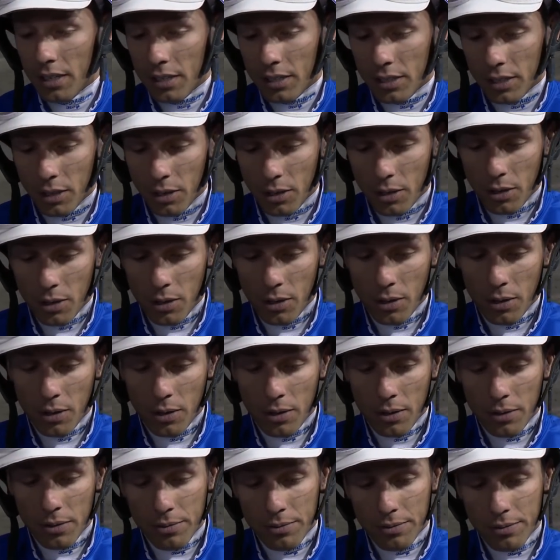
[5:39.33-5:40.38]

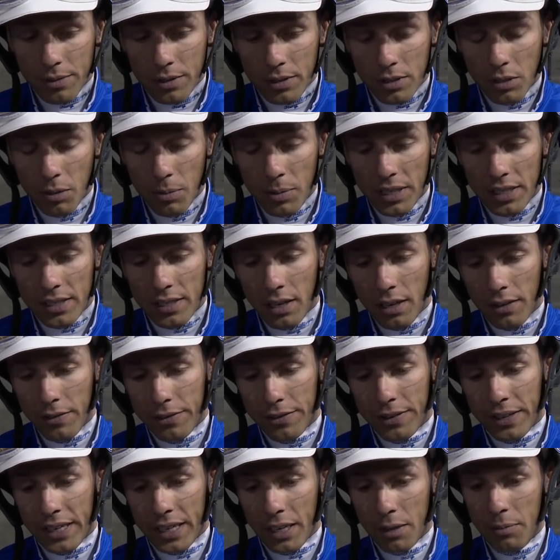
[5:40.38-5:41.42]
So I told
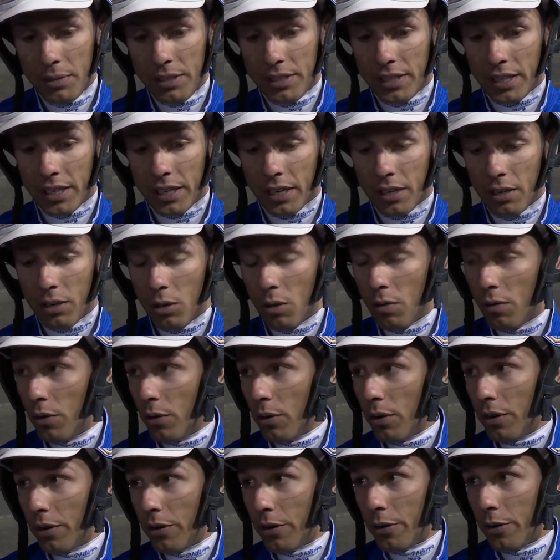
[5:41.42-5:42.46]
myself, if I can be second
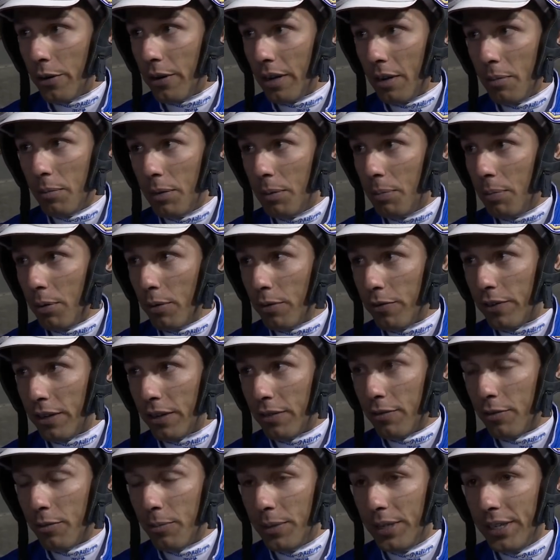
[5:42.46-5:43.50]
over on her, that'll be
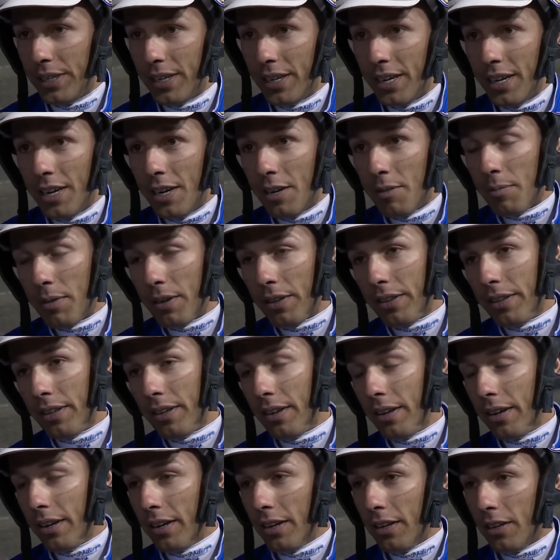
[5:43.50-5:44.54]
perfect for me. But
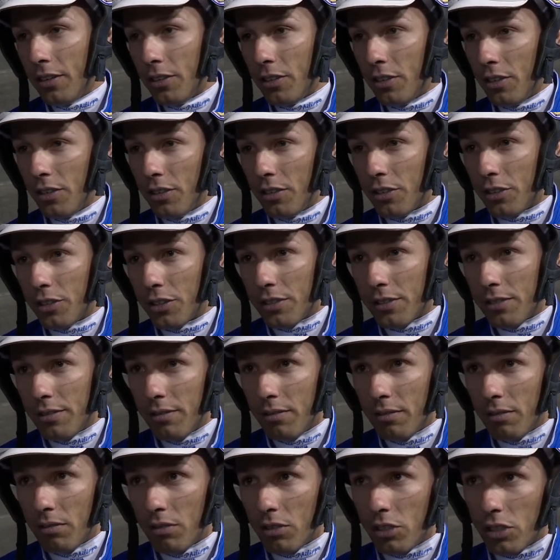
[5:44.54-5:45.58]
uh, just
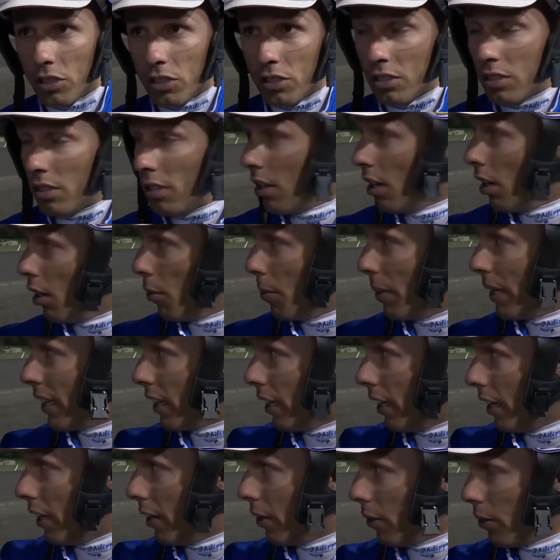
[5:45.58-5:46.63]
just a little bit
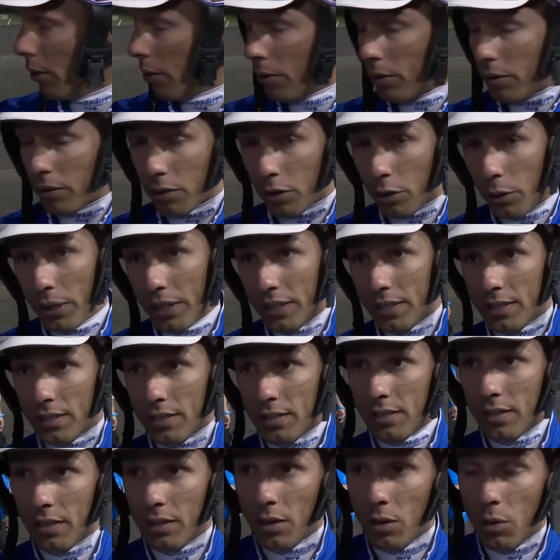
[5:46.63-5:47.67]
later,
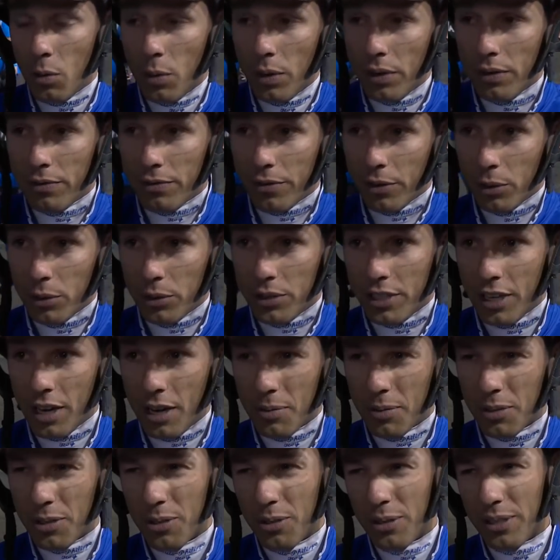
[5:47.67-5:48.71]
Chris uh, went first
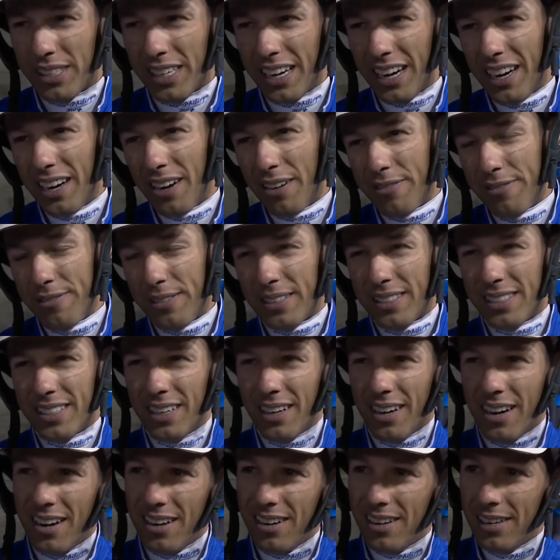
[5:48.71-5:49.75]
up, so it kind of was,
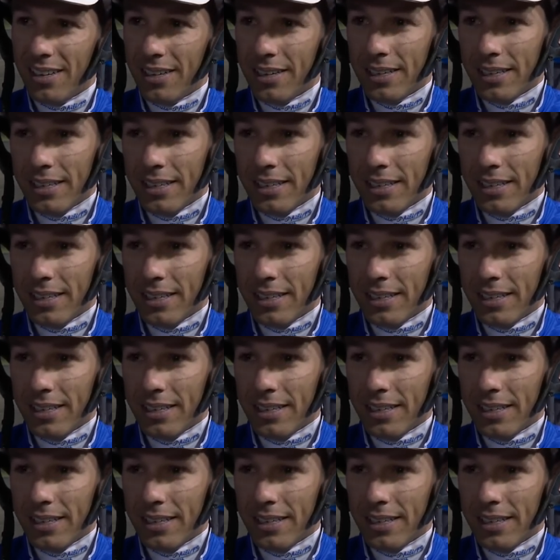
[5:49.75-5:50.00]
uh,